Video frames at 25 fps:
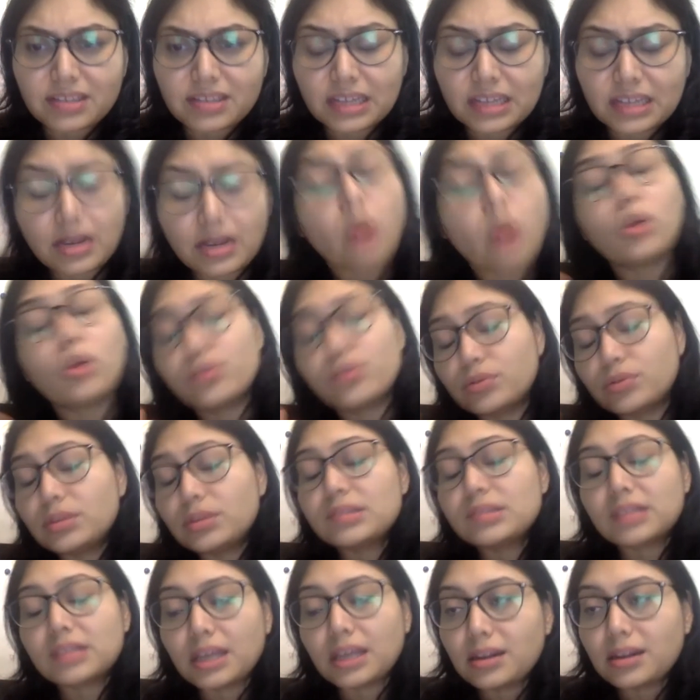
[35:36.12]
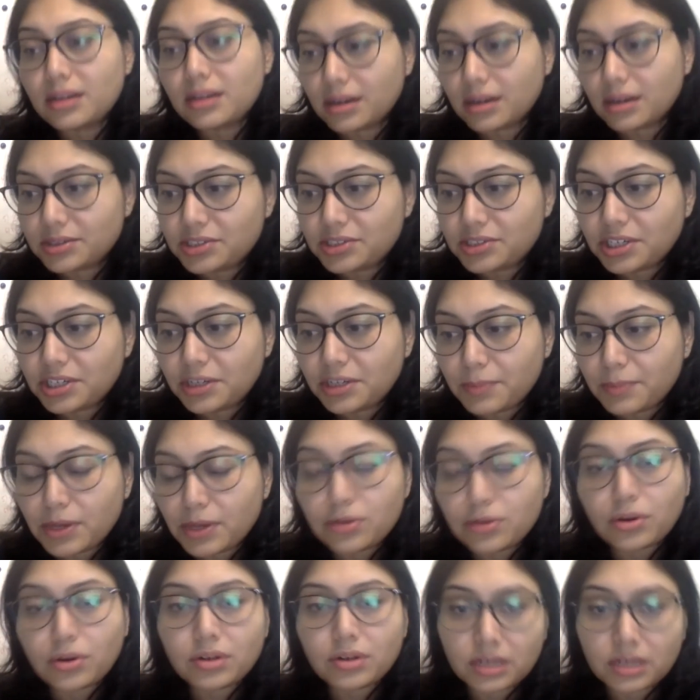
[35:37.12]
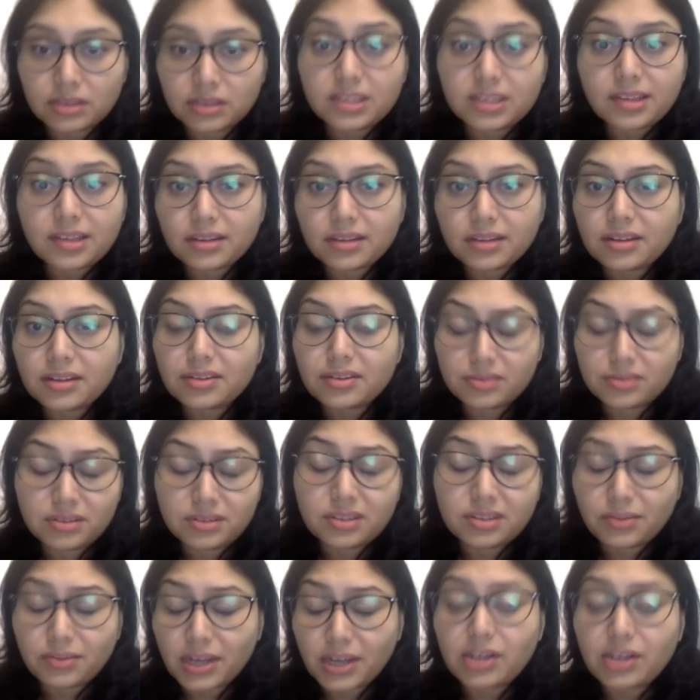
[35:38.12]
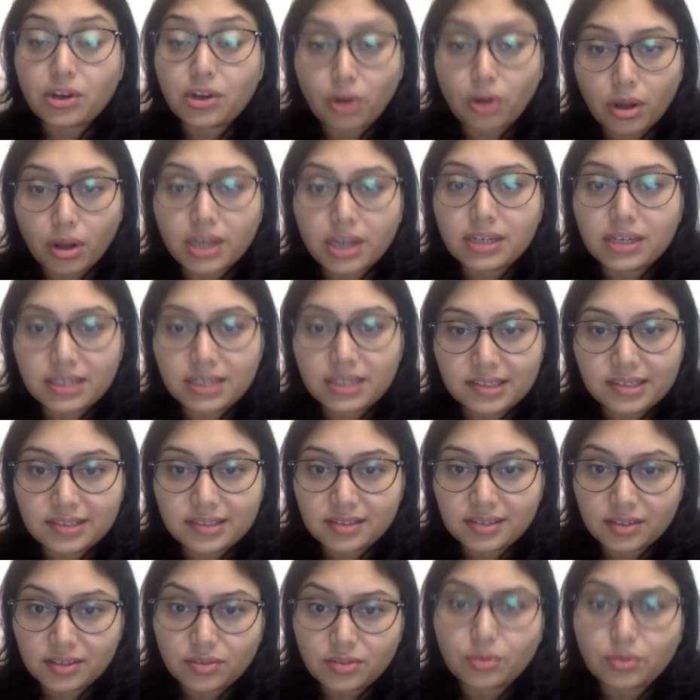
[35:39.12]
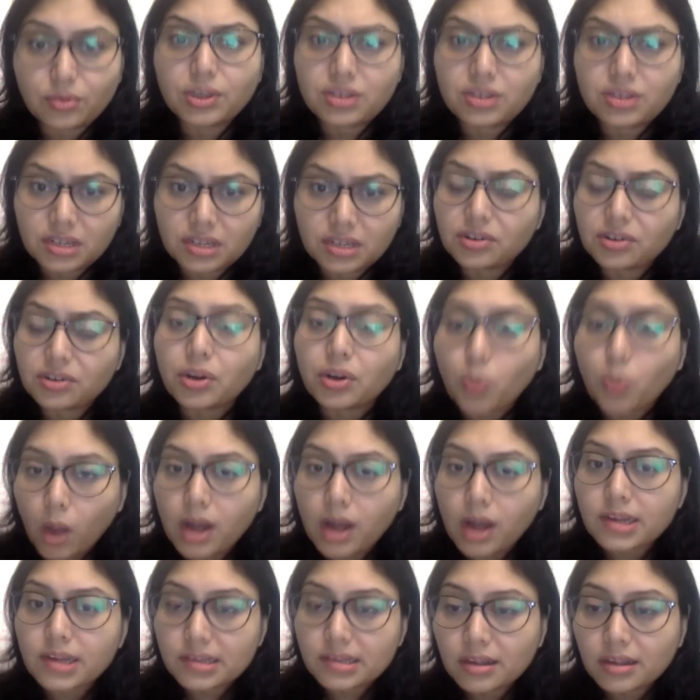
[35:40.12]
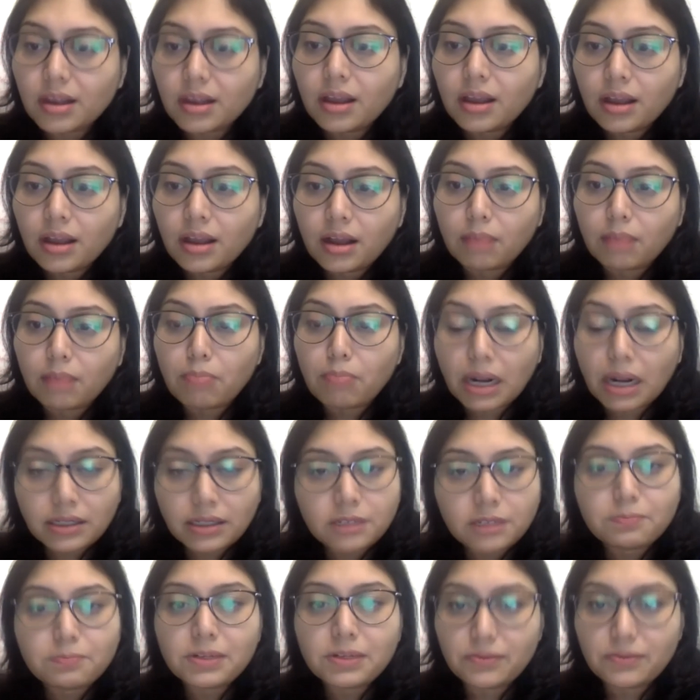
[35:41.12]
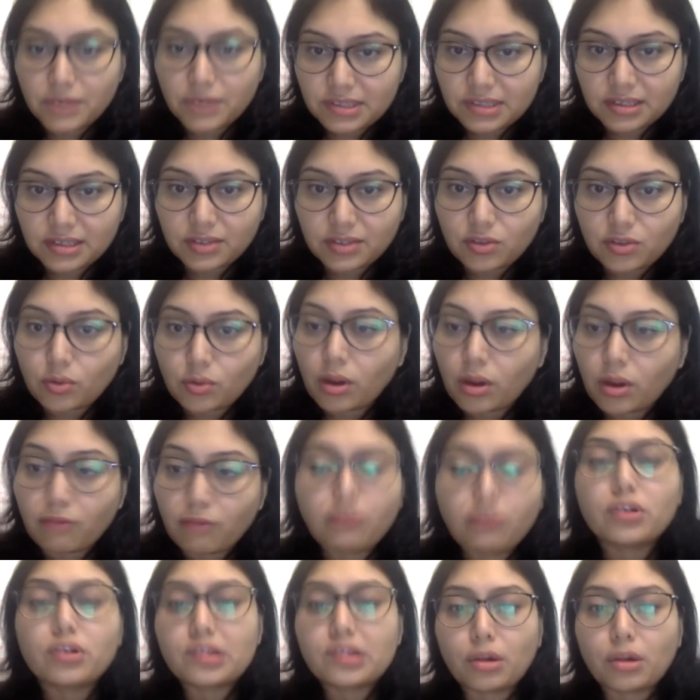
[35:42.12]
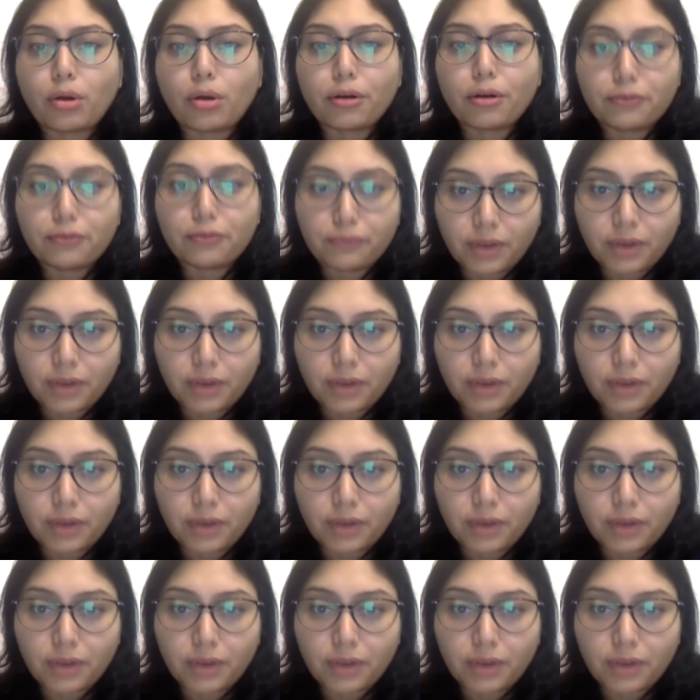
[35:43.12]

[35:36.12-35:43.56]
also the skin treatment, or these are very chronic diseases, so it requires multiple visits. So of course a lot of